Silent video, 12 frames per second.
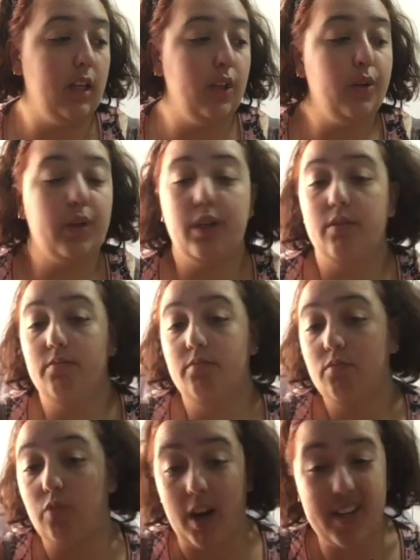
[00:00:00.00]
You
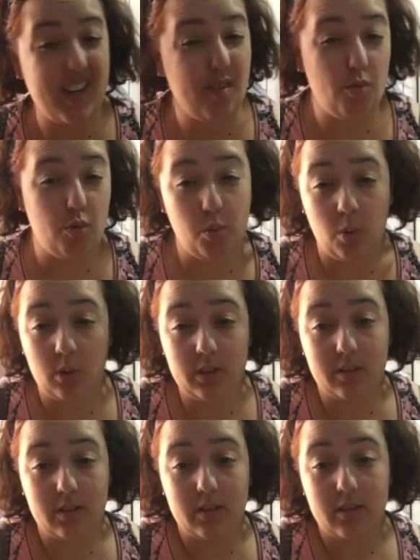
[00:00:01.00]
can write down
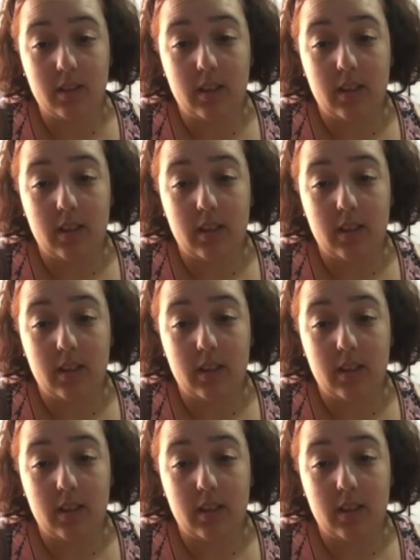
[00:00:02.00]
rewards,